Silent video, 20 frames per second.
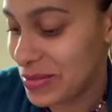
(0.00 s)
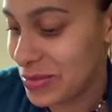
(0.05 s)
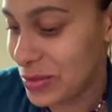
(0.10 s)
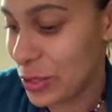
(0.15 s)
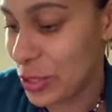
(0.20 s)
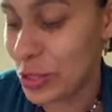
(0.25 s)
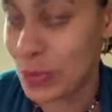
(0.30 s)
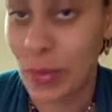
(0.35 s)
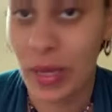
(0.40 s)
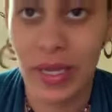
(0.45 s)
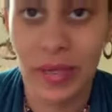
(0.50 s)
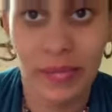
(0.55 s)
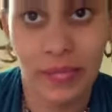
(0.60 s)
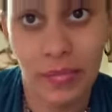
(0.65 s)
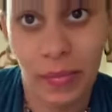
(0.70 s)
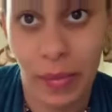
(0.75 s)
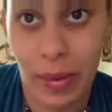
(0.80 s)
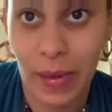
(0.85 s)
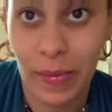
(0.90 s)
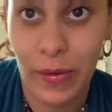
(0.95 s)
There's my
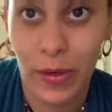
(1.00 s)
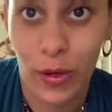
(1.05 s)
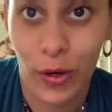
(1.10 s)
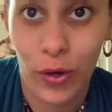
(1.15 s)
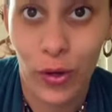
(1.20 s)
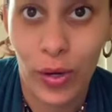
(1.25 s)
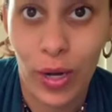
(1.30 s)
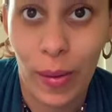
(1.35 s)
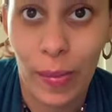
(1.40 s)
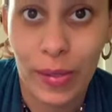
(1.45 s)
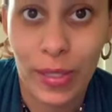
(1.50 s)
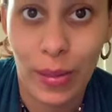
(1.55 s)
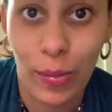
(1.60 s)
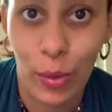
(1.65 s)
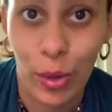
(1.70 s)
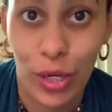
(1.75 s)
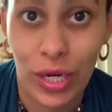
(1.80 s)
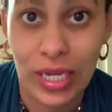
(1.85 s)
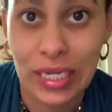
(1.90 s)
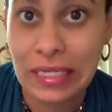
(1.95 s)
baby girl up in the
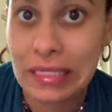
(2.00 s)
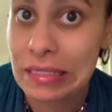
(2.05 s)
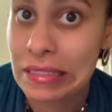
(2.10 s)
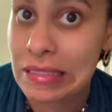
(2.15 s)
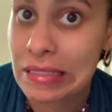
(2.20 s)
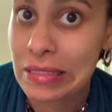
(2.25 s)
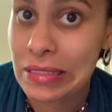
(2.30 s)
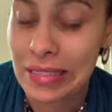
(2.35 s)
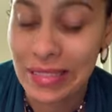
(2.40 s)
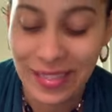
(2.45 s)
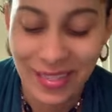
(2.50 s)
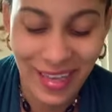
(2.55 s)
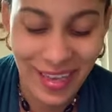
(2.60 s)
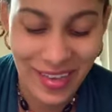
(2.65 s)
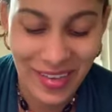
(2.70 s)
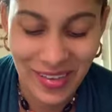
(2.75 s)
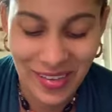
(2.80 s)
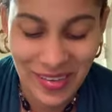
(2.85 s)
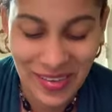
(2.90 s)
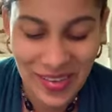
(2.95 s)
morning.
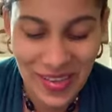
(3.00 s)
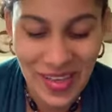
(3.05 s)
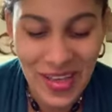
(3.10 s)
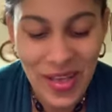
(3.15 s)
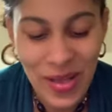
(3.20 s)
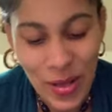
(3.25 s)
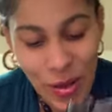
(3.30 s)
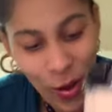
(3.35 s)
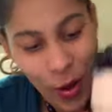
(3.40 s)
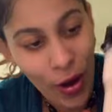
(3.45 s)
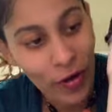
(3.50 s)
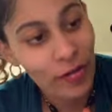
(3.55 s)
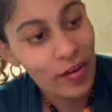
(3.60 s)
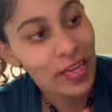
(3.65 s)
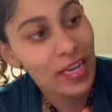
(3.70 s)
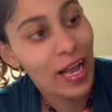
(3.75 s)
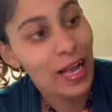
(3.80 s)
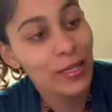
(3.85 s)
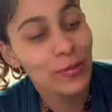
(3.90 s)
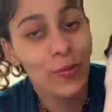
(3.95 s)
All right,
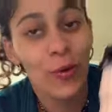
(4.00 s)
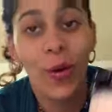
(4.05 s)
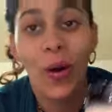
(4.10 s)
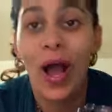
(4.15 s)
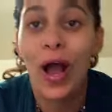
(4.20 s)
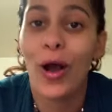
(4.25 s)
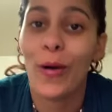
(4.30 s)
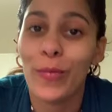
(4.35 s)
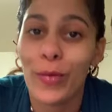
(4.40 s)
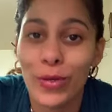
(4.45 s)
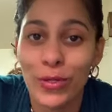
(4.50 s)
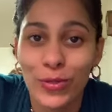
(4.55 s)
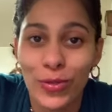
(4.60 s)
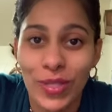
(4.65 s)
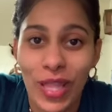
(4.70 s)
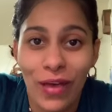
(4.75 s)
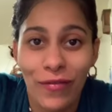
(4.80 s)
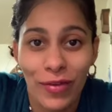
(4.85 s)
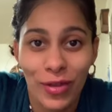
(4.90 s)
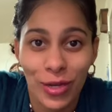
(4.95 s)
guys. Well, I hope you enjoyed
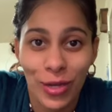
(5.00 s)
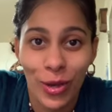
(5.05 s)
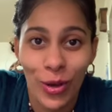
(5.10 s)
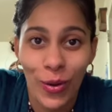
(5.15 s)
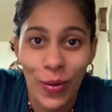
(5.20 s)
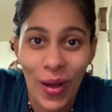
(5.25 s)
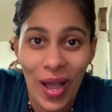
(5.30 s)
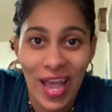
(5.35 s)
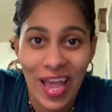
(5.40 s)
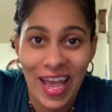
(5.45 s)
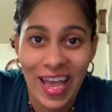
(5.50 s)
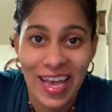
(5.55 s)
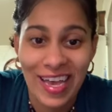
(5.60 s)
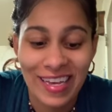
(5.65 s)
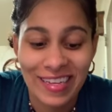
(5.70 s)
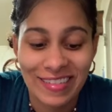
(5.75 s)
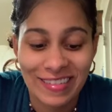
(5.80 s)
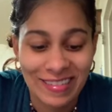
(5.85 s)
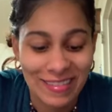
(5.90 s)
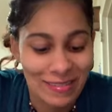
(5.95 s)
that video,
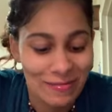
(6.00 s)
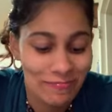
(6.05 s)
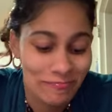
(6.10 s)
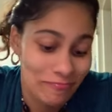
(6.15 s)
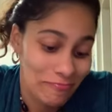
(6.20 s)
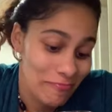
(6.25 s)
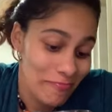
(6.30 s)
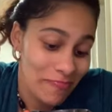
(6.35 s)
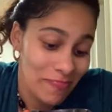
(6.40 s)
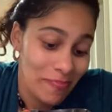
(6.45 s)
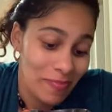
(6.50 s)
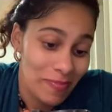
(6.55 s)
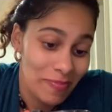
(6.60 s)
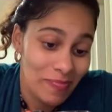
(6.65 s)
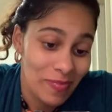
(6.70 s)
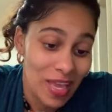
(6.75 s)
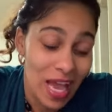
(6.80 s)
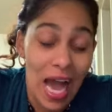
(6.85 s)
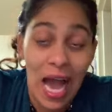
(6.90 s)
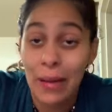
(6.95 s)
and
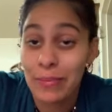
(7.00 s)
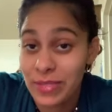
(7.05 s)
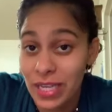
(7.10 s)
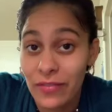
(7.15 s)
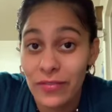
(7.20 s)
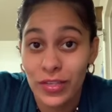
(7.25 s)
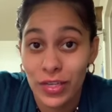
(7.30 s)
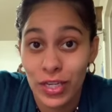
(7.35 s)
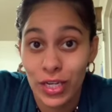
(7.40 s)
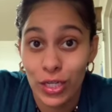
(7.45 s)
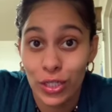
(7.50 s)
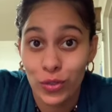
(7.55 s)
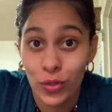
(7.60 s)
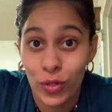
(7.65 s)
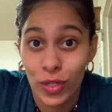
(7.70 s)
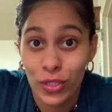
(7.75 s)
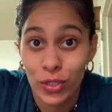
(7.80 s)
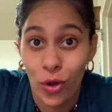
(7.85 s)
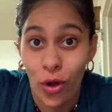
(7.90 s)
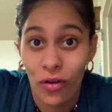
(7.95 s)
I'm definitely gonna enjoy
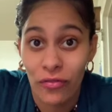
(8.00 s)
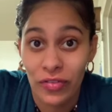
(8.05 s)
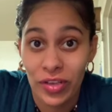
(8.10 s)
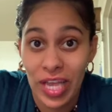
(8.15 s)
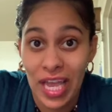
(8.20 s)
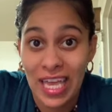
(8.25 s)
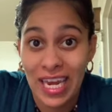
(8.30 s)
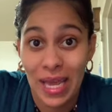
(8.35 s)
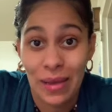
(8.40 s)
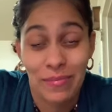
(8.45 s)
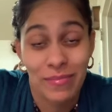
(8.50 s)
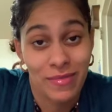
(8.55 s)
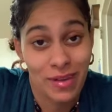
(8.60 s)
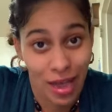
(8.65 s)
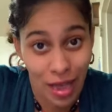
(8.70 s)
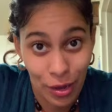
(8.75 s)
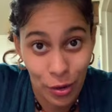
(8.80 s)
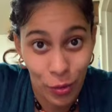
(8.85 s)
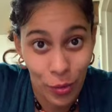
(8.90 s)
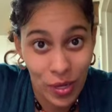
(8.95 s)
this coffee. And I'm
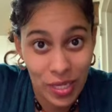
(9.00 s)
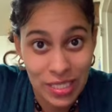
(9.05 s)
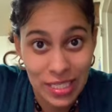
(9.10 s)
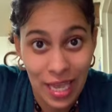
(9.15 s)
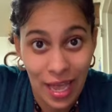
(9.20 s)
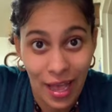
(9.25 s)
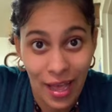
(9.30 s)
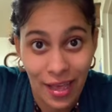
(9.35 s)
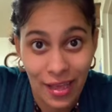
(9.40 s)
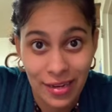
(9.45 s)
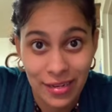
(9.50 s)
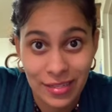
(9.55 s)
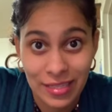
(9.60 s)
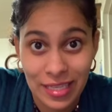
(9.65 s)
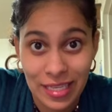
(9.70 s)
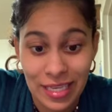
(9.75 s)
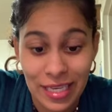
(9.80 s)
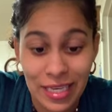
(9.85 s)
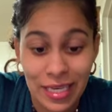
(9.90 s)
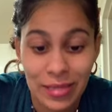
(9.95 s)
not going to add
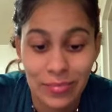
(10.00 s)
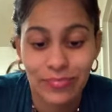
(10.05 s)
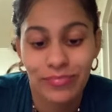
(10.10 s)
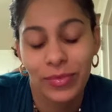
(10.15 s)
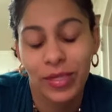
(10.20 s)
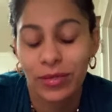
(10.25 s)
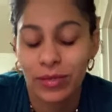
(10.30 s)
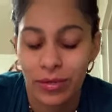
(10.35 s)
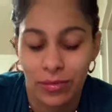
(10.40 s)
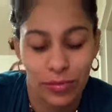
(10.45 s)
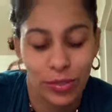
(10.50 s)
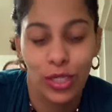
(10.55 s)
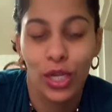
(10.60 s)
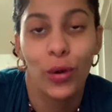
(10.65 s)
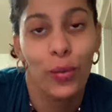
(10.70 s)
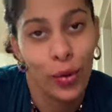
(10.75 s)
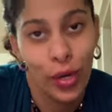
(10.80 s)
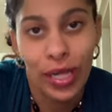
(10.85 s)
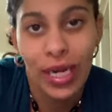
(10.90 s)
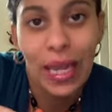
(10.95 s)
the. You know
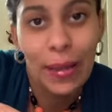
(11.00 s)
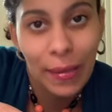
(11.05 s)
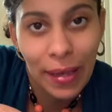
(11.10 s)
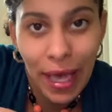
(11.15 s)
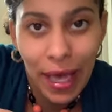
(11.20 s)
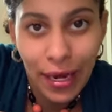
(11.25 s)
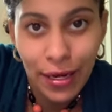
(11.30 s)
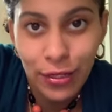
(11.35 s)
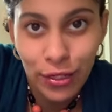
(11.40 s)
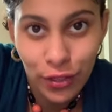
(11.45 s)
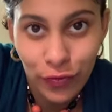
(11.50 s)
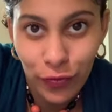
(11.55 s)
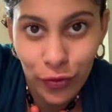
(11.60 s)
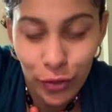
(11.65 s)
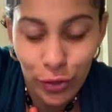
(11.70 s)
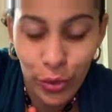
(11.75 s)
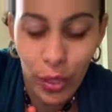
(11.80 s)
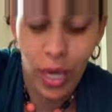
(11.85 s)
what? Let me add it just for you